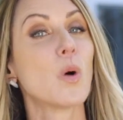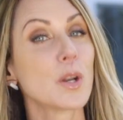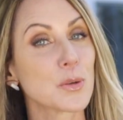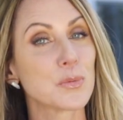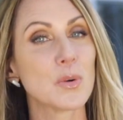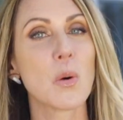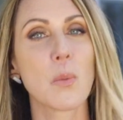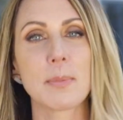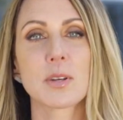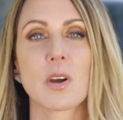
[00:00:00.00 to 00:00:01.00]
wonderful
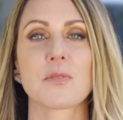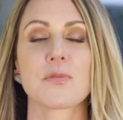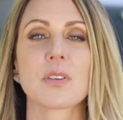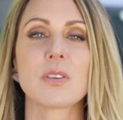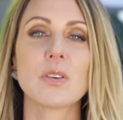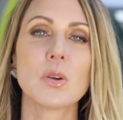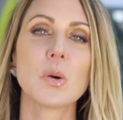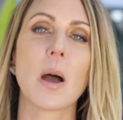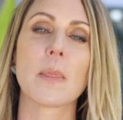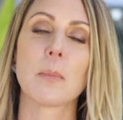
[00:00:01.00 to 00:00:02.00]
webinar for
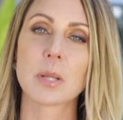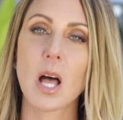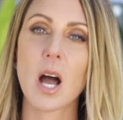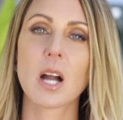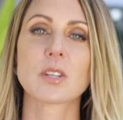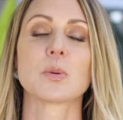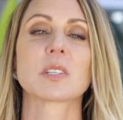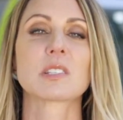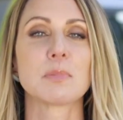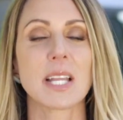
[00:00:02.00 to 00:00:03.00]
you on the blog to
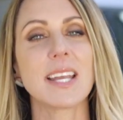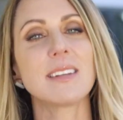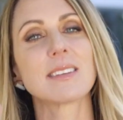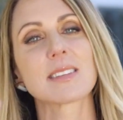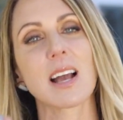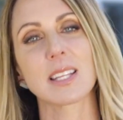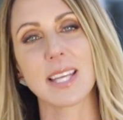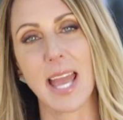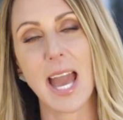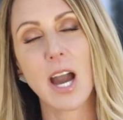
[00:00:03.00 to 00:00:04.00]
explain exactly
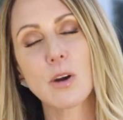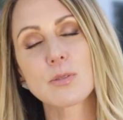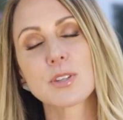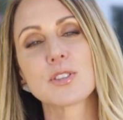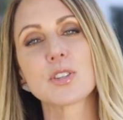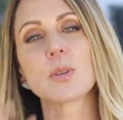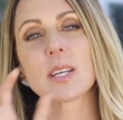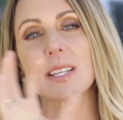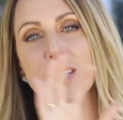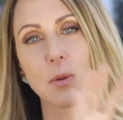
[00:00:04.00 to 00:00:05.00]
how to do
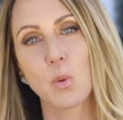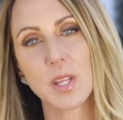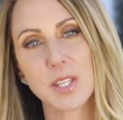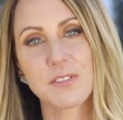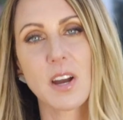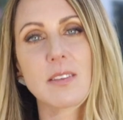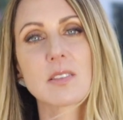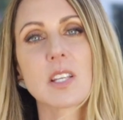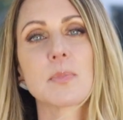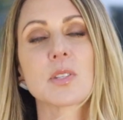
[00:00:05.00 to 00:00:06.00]
this and what the 5
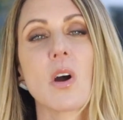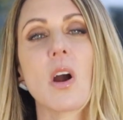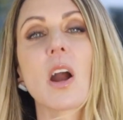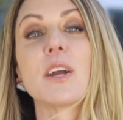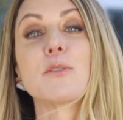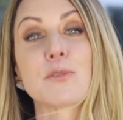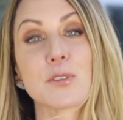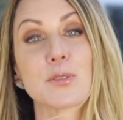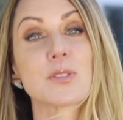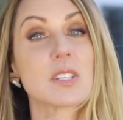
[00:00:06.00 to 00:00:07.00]
steps are in
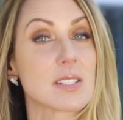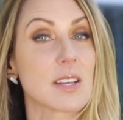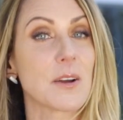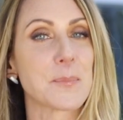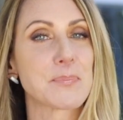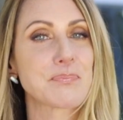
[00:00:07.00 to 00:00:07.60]
further detail.